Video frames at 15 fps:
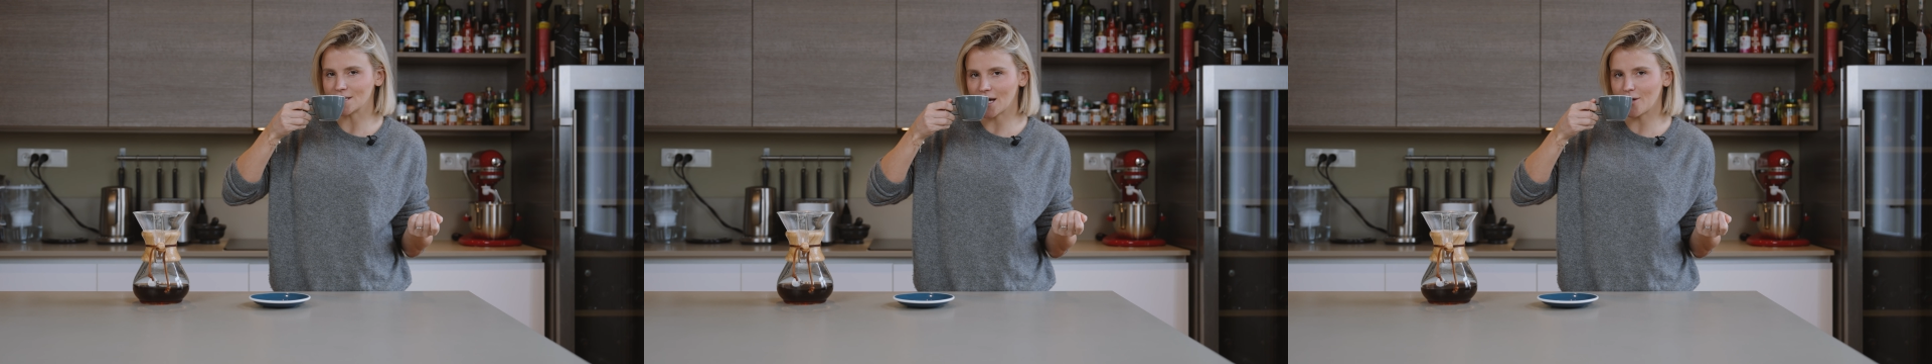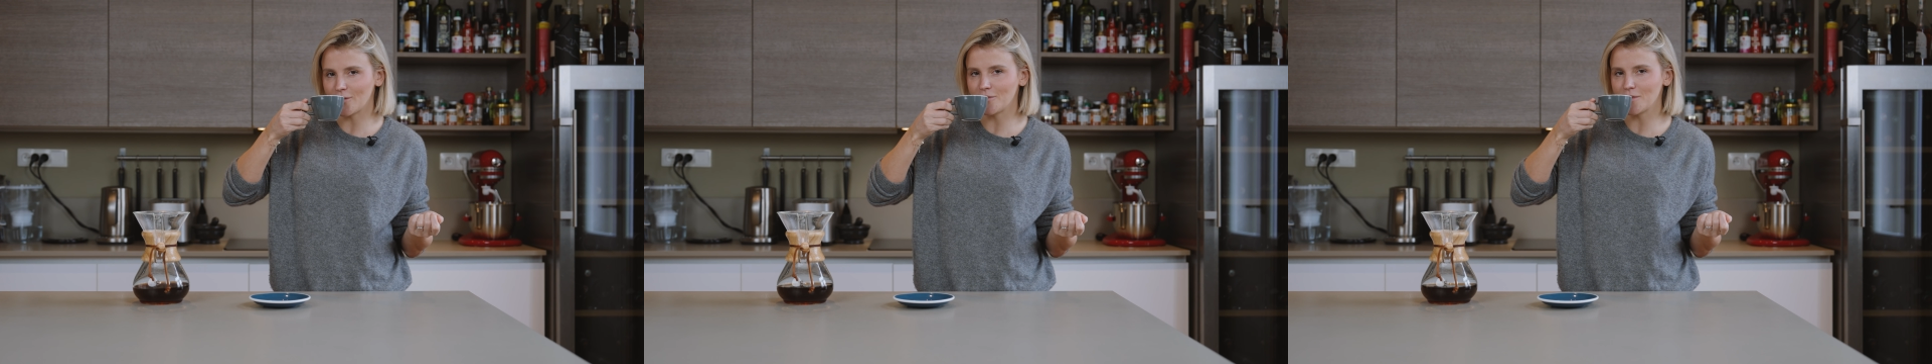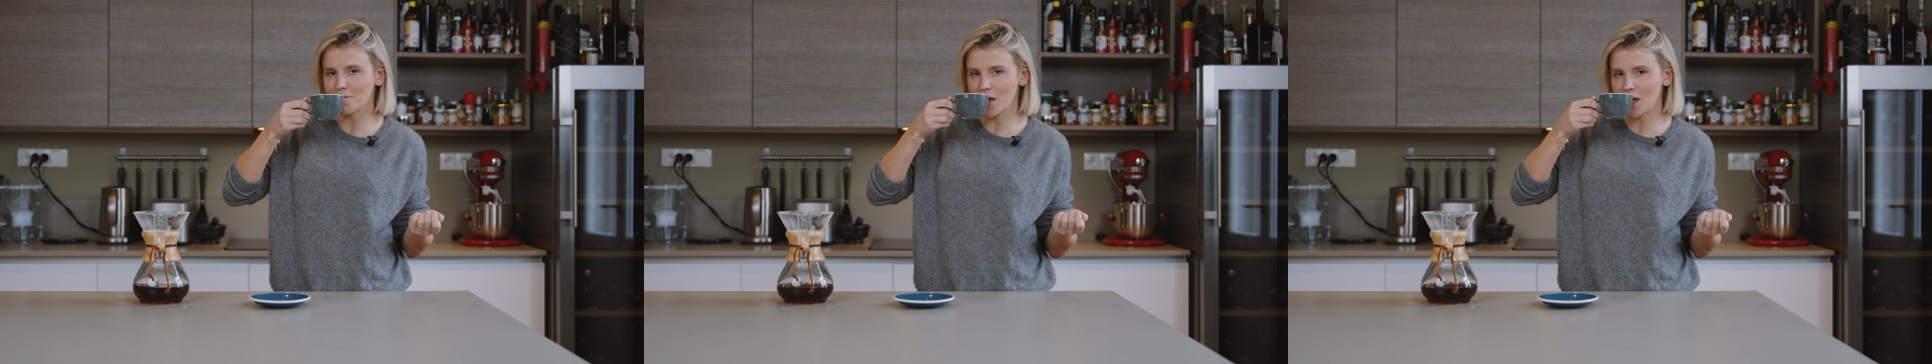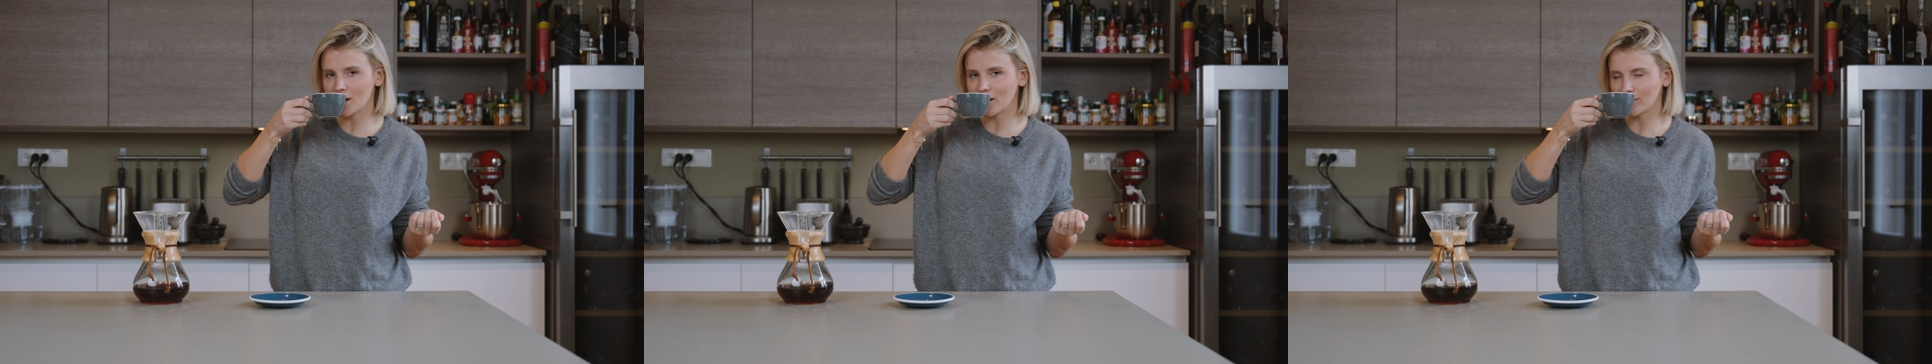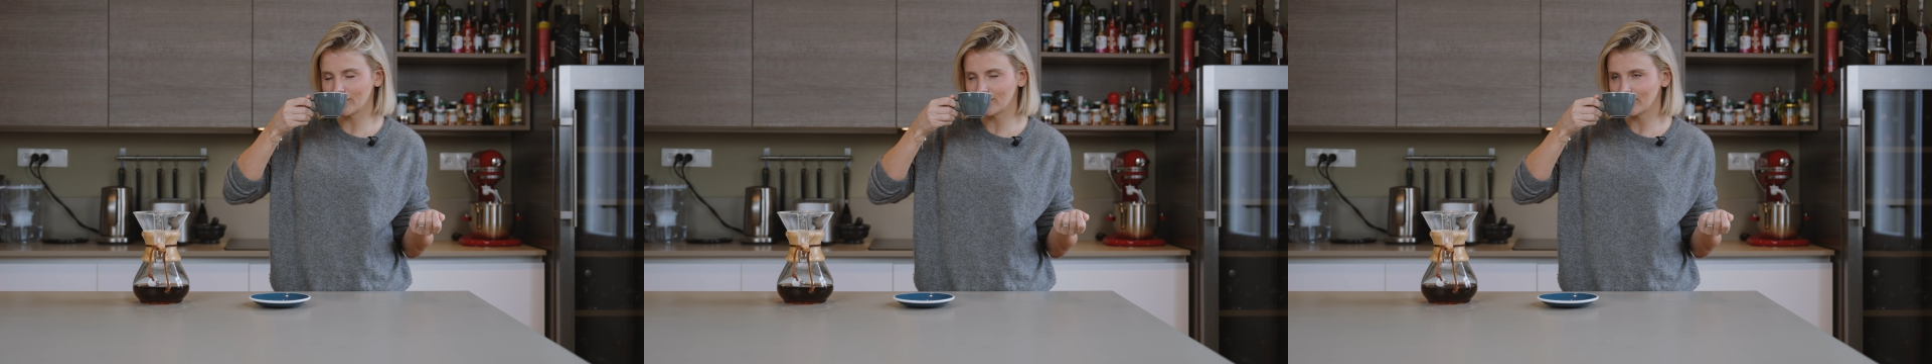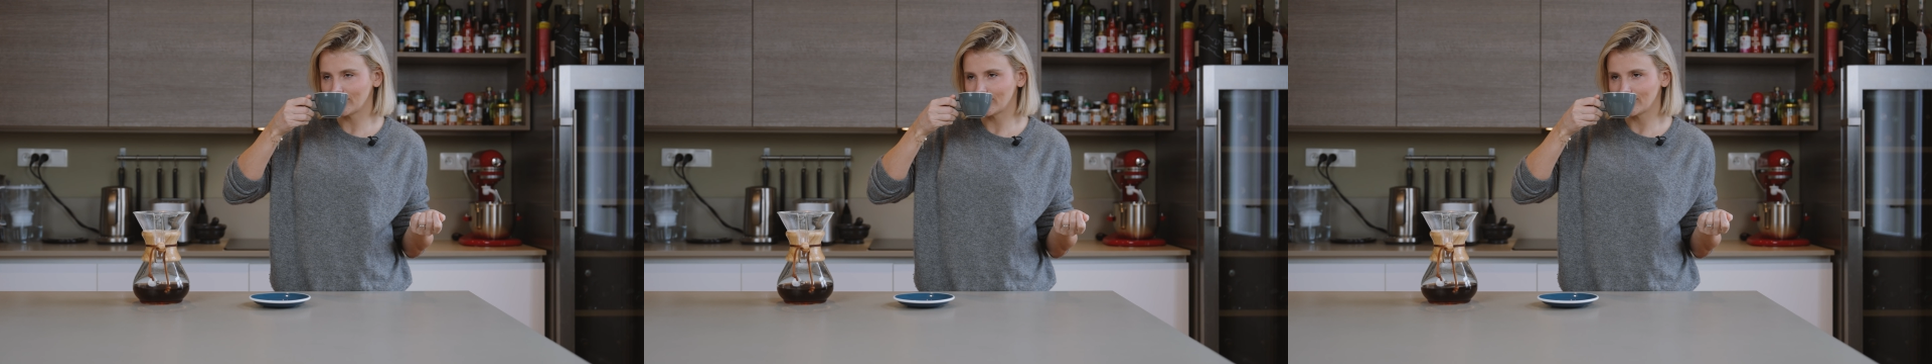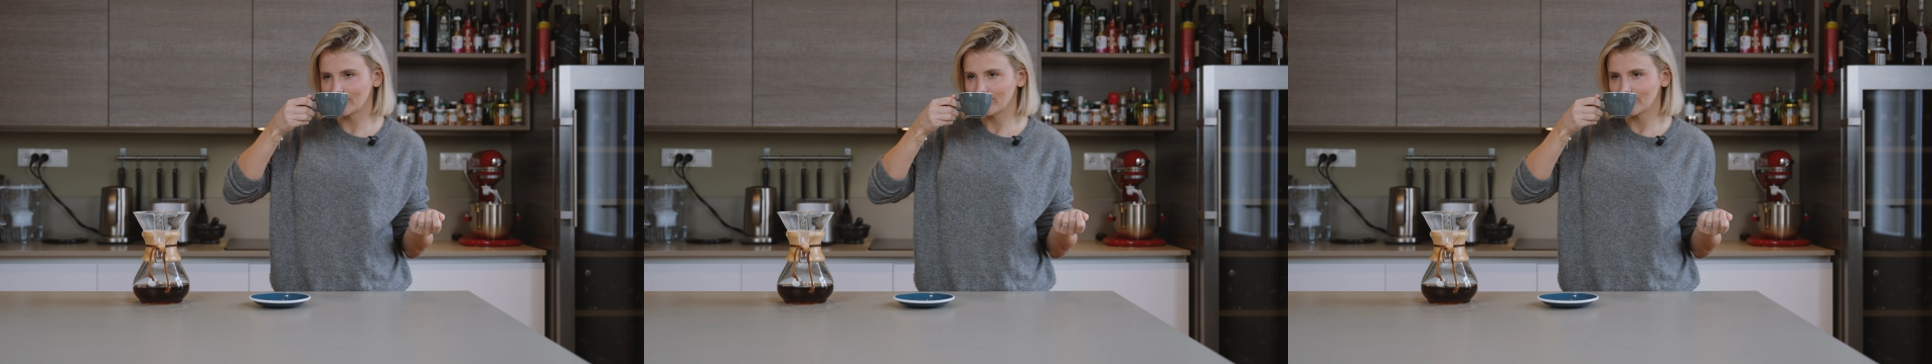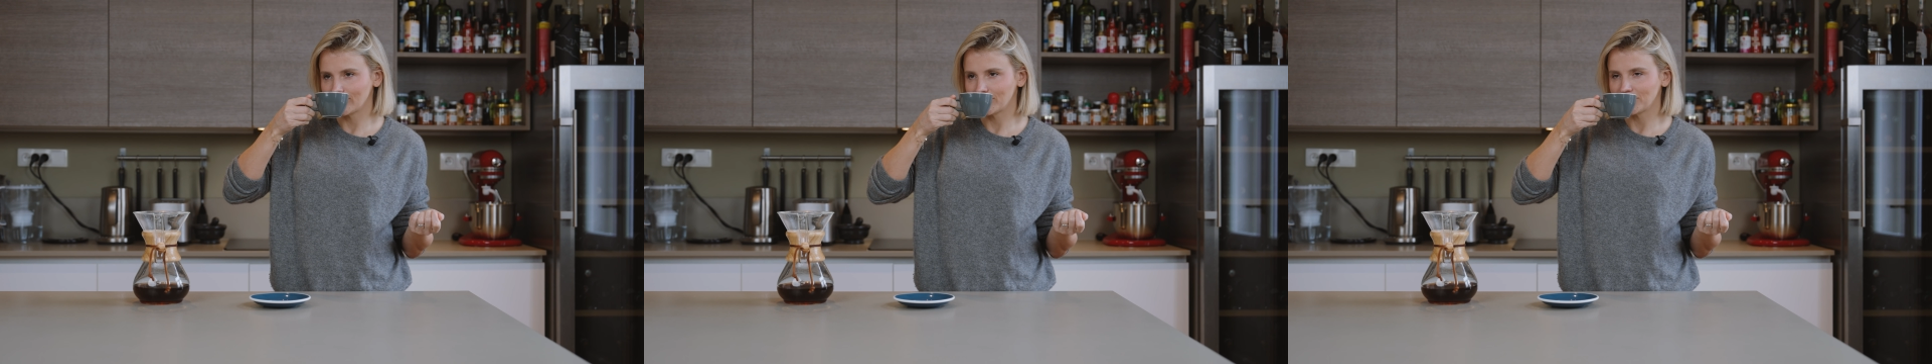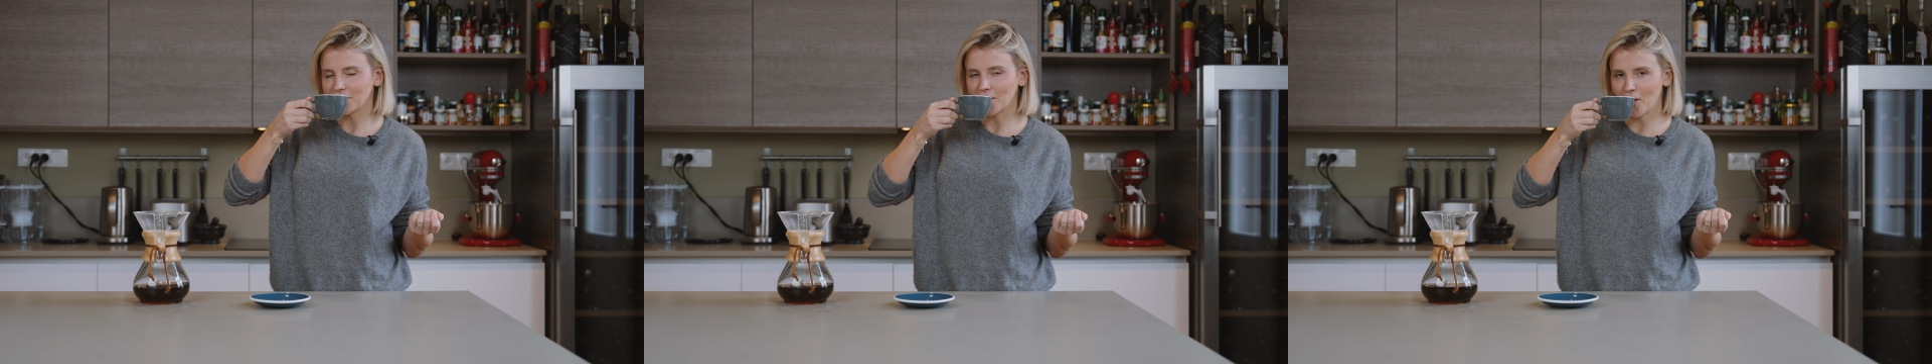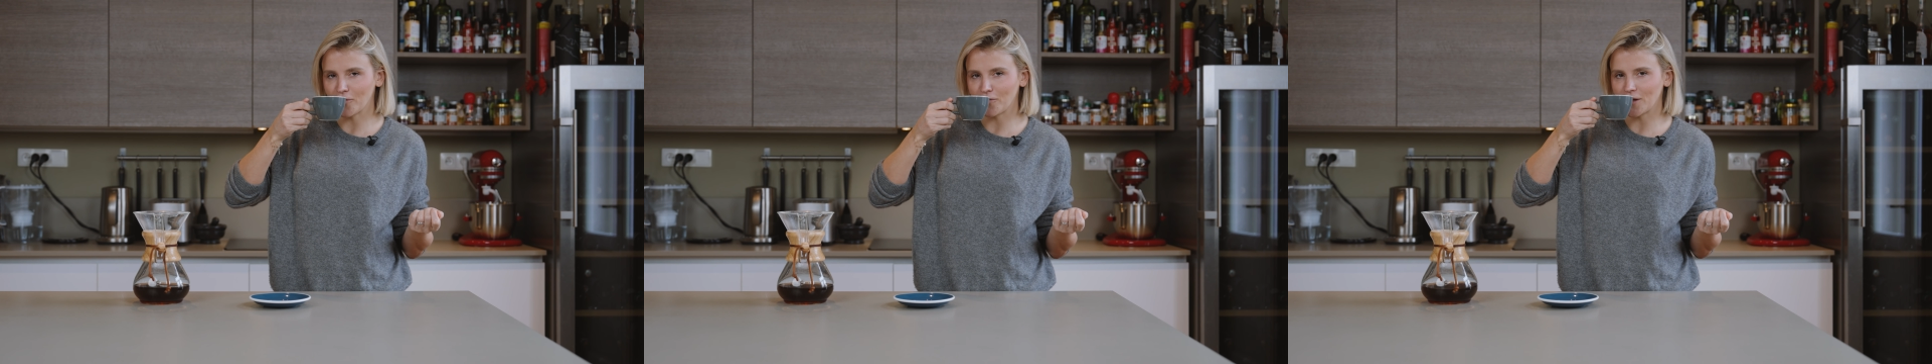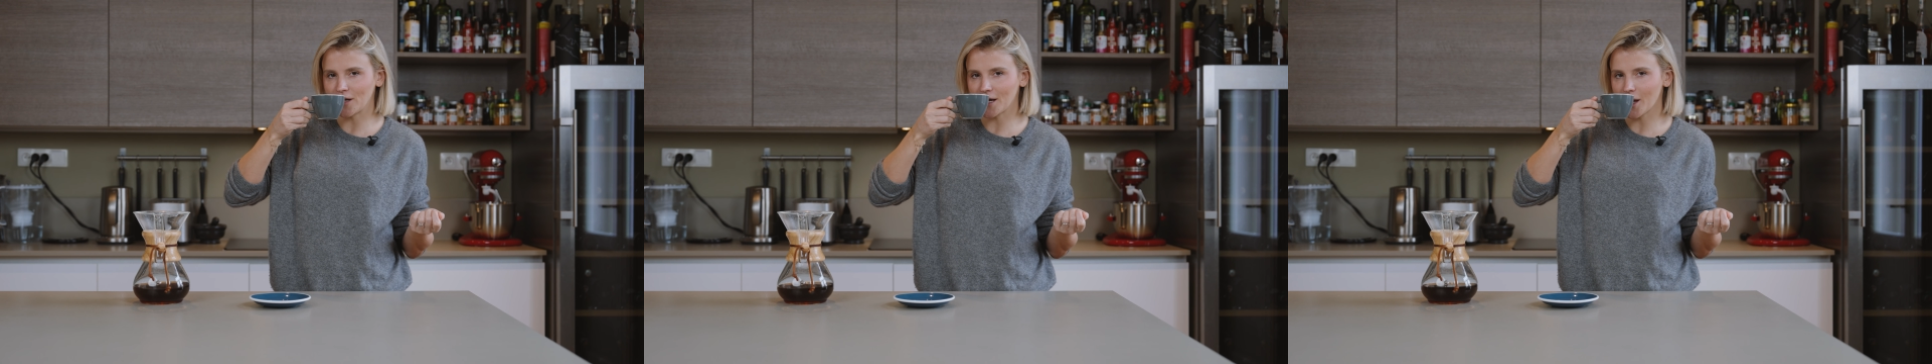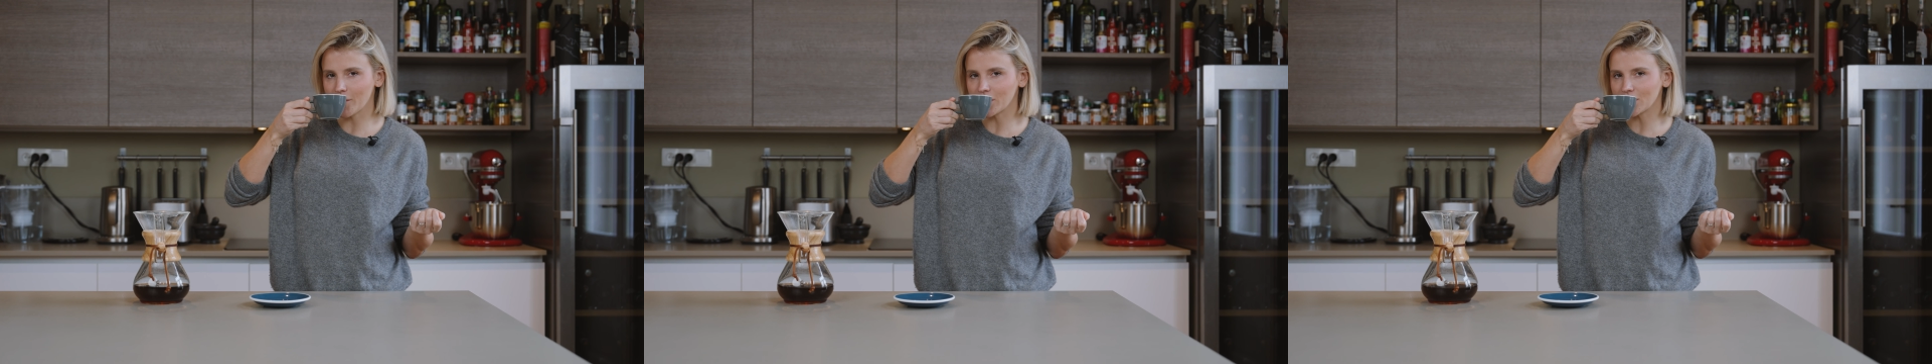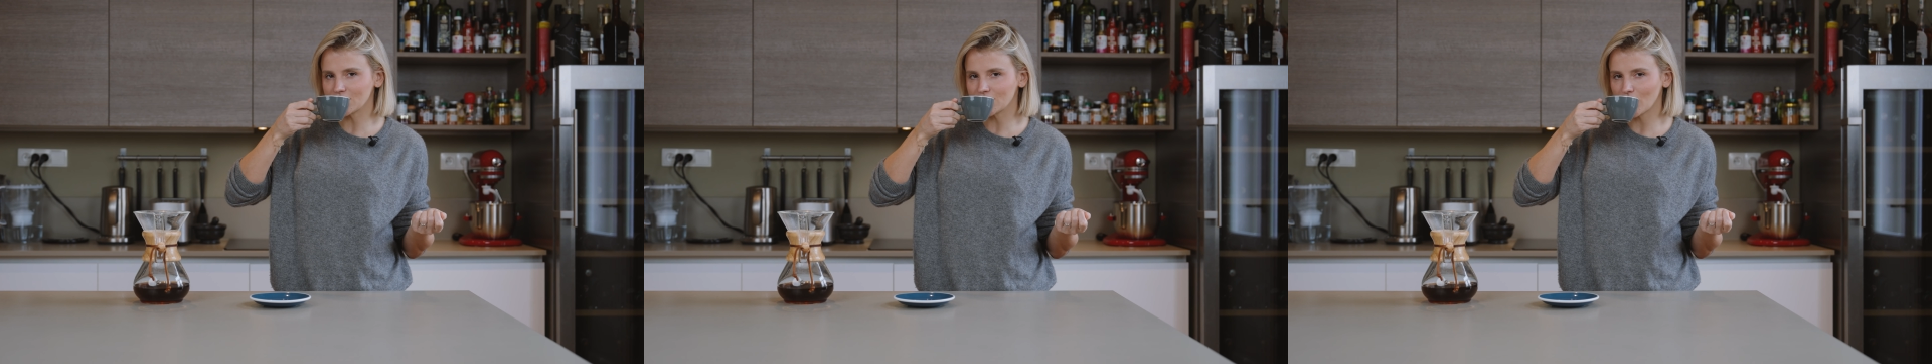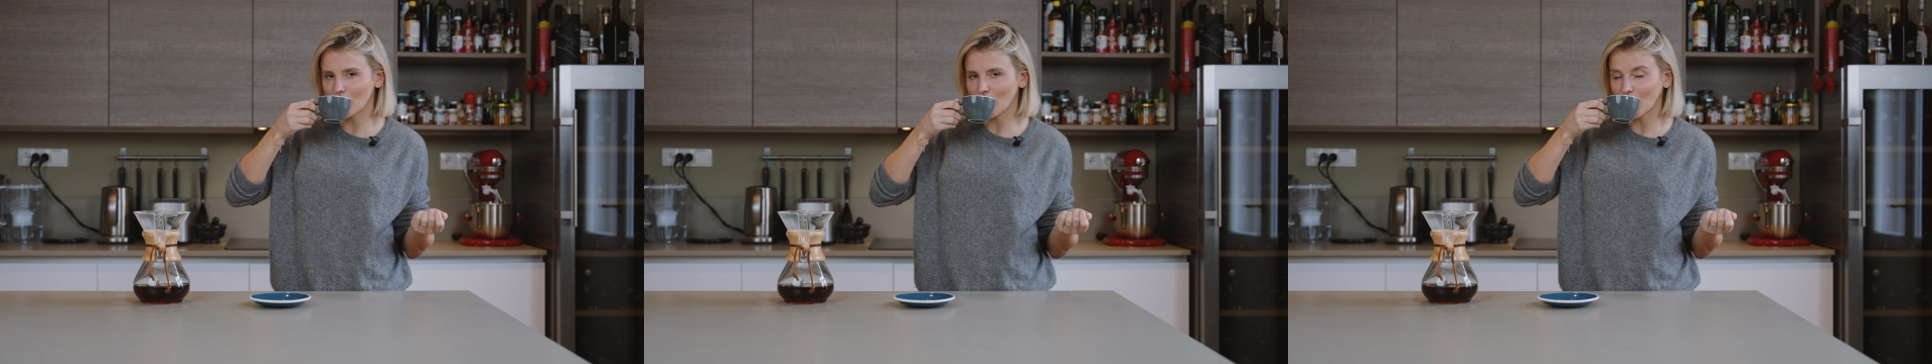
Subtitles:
how we make coffee in a Chemex.